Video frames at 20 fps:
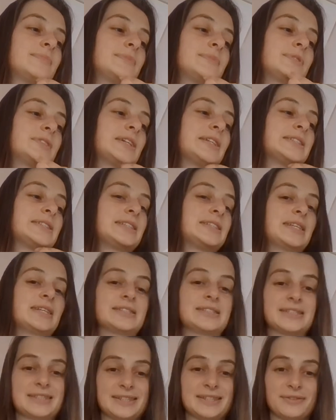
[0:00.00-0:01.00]
So that's the
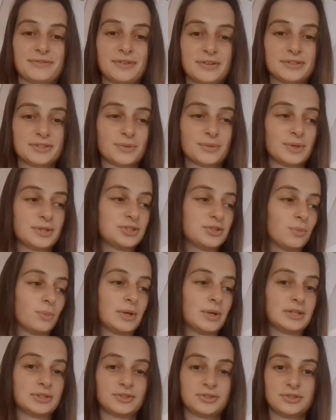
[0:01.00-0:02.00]
answer to the first question.
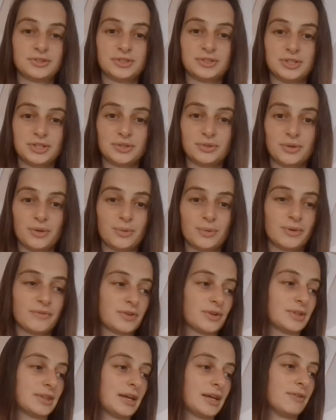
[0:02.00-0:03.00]
Well done to whoever
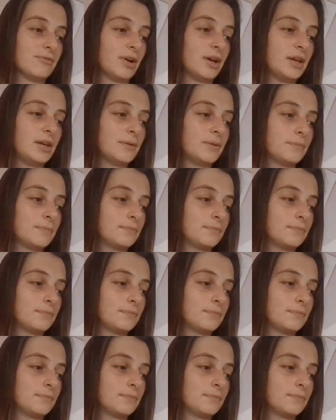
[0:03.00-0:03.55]
got that right.